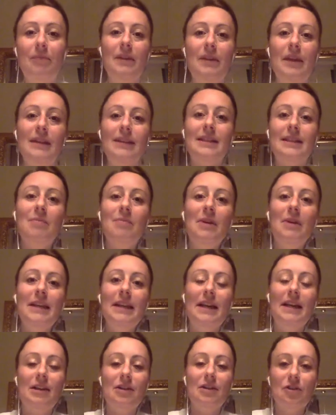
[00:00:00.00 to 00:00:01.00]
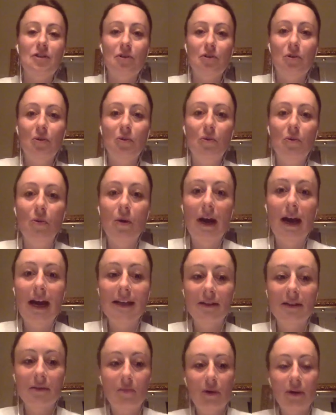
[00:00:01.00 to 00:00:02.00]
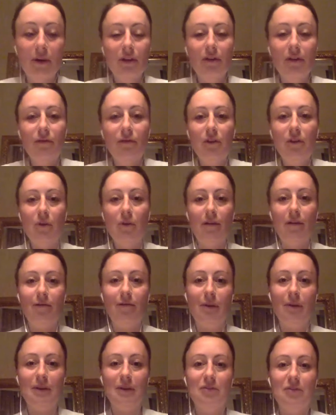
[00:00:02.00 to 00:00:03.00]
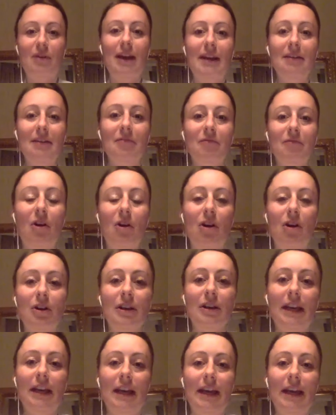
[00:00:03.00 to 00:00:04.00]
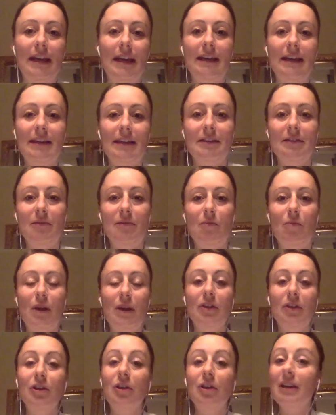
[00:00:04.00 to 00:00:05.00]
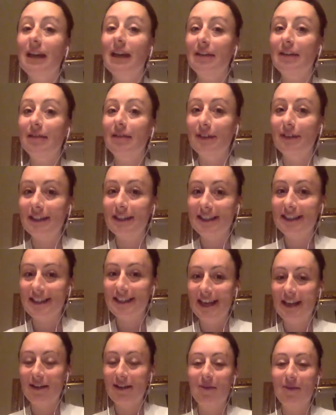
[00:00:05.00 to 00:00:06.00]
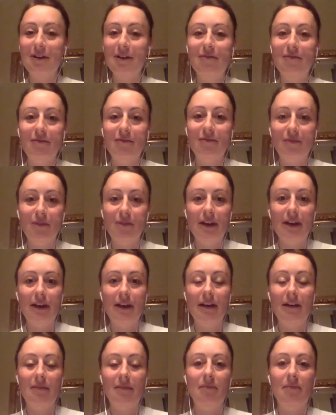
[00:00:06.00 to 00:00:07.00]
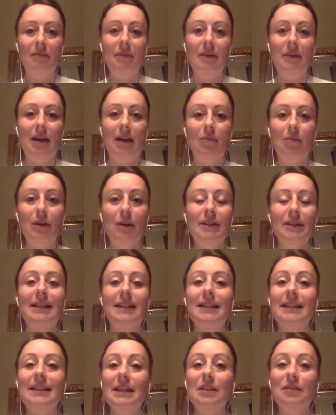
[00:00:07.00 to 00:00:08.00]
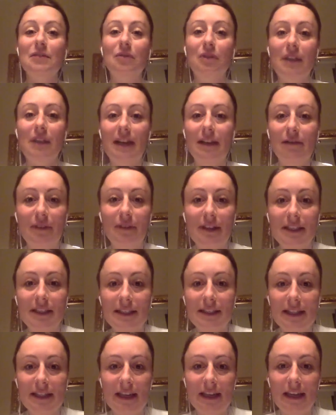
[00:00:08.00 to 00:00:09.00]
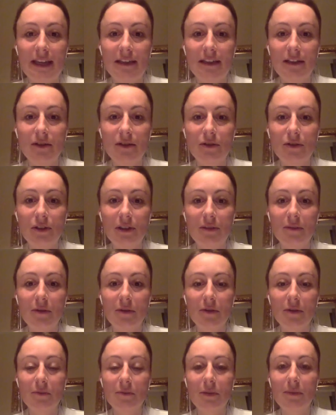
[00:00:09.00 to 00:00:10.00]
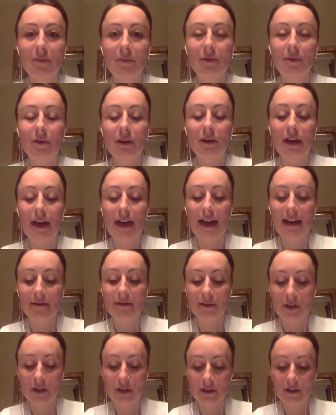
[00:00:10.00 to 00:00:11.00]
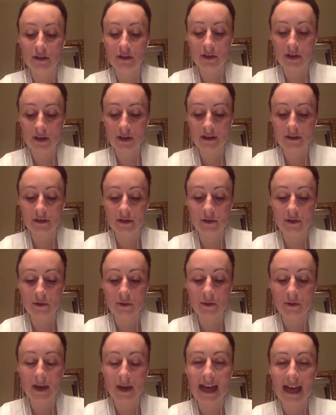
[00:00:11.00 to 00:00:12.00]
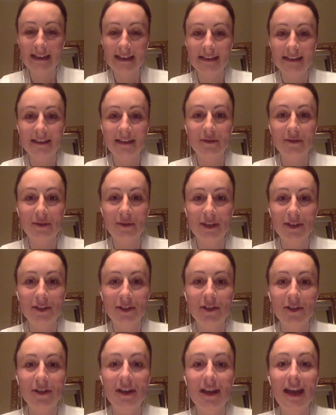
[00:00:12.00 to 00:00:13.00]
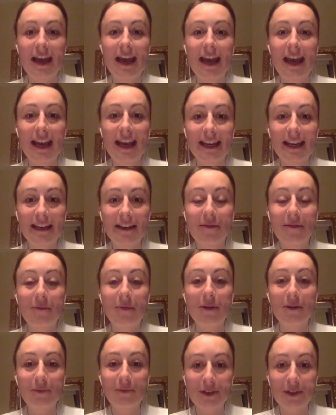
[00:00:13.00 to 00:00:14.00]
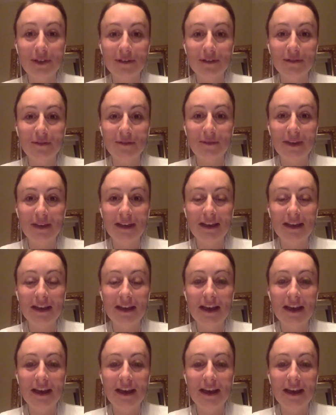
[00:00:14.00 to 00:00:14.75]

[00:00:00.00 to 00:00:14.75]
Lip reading: somebody else who has a point of view of what's right and wrong and what a good life is and what a successful life is. And usually most people have not started to ask the question, hey, what works for me?